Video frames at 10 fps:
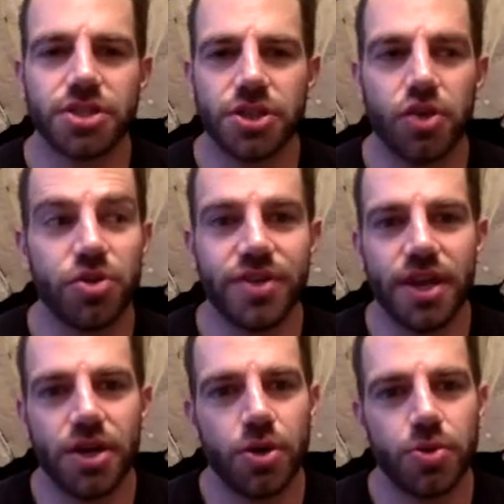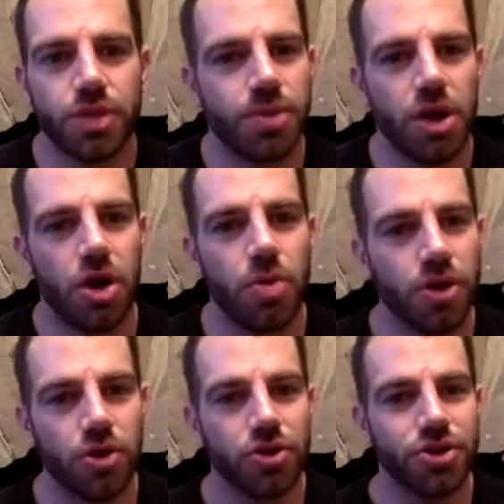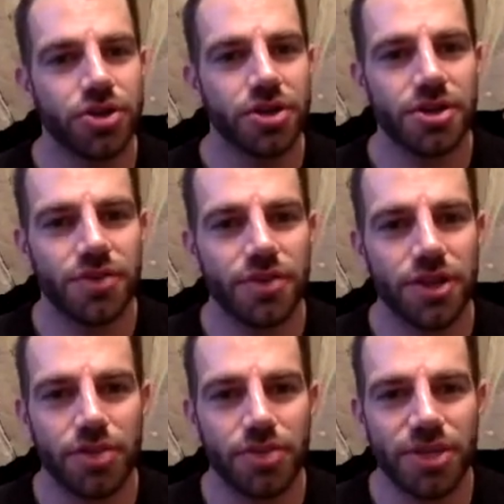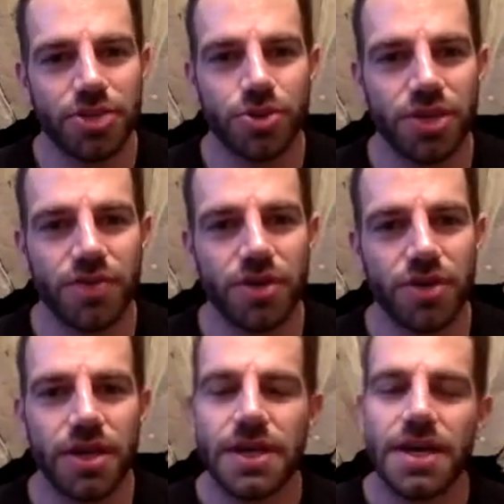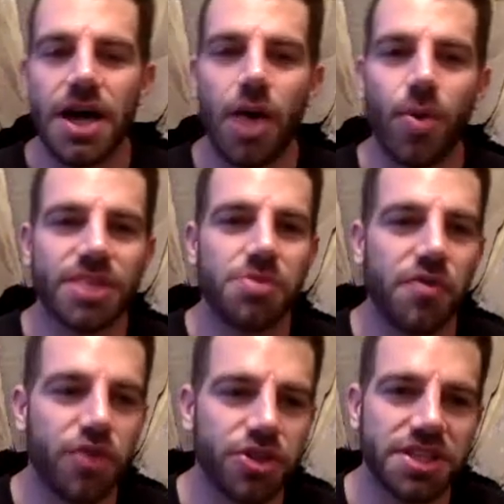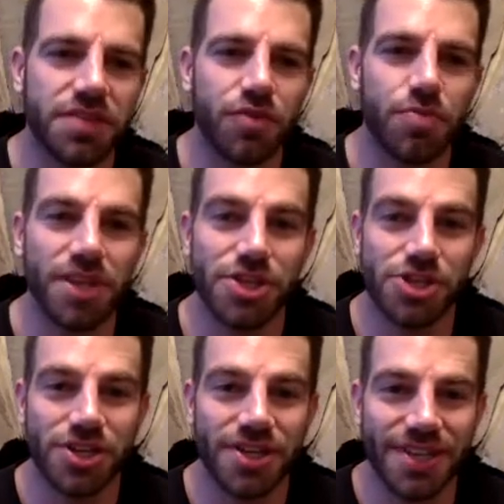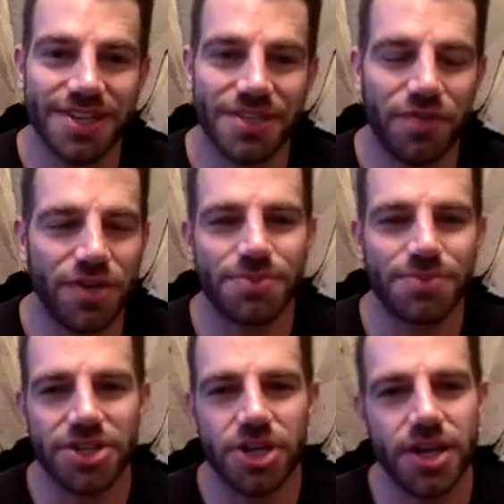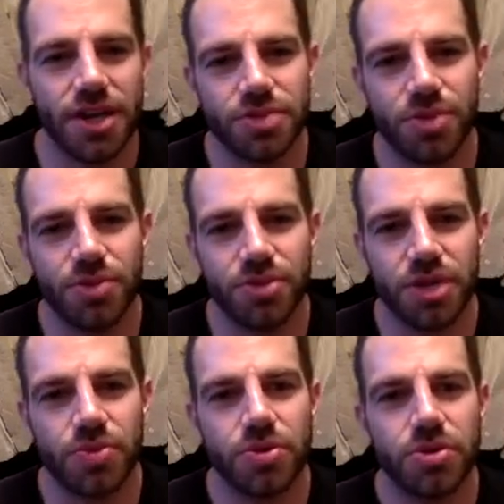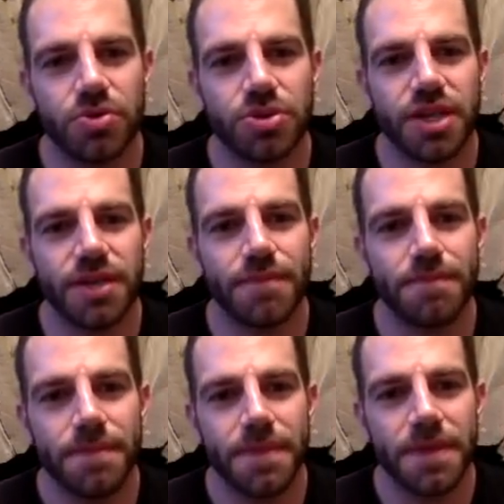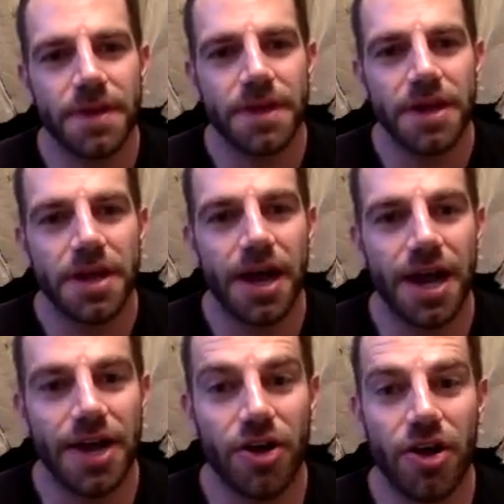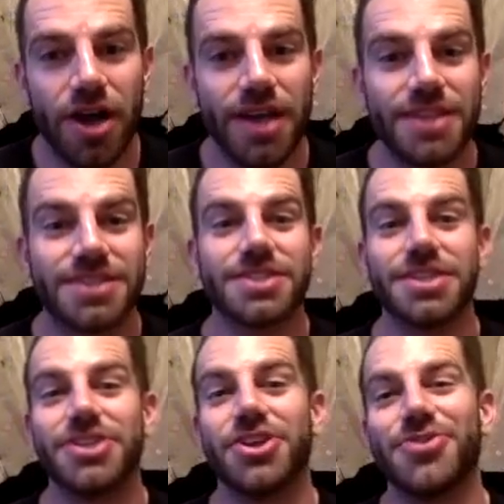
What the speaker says: and told them that course, they'd be like, oh my God, you've done like the best course ever. I went to my first interview, mentioned it to the fitness manager, and he looked at me and was like, what's that then? And I know